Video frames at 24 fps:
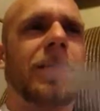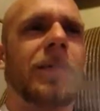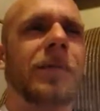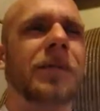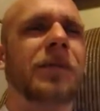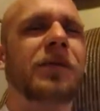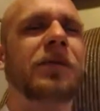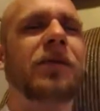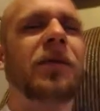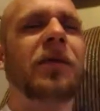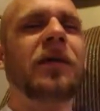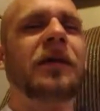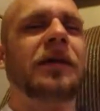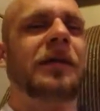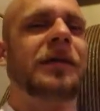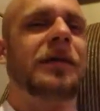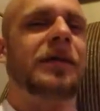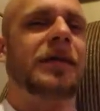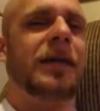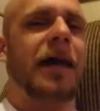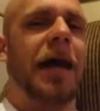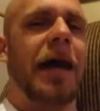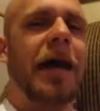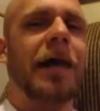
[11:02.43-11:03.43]
It's very
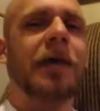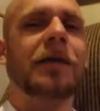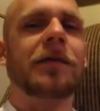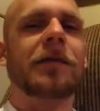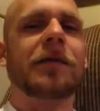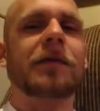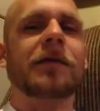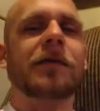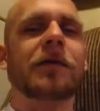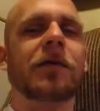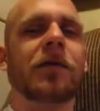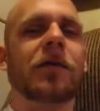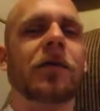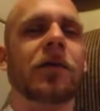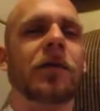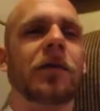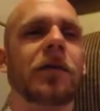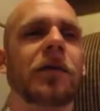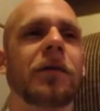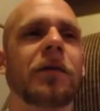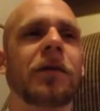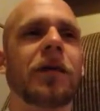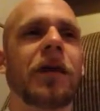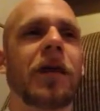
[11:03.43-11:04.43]
sad to
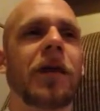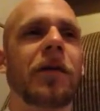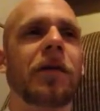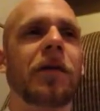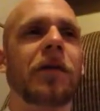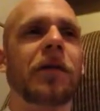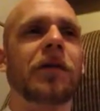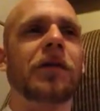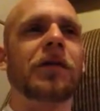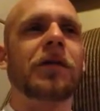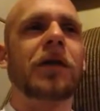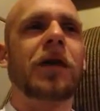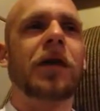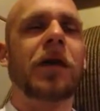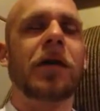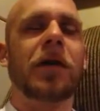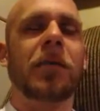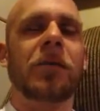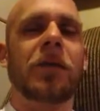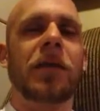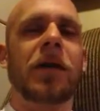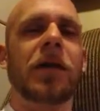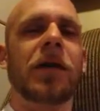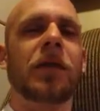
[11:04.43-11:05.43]
learn that there's not going
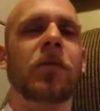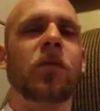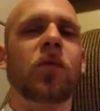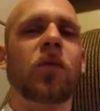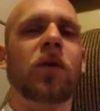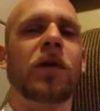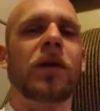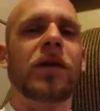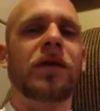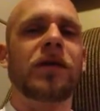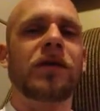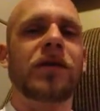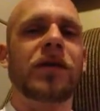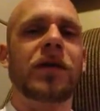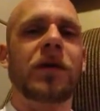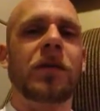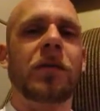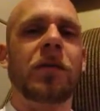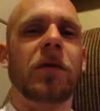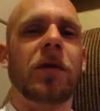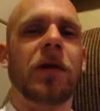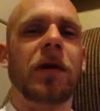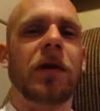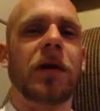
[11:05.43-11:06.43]
to be any more
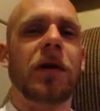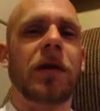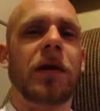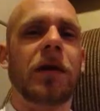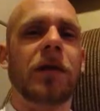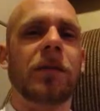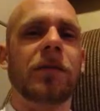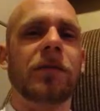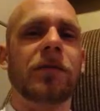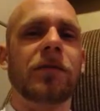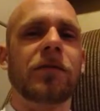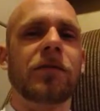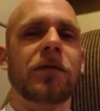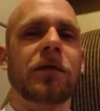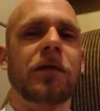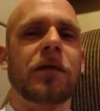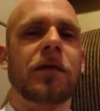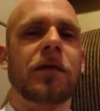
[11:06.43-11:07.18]
NCAA games.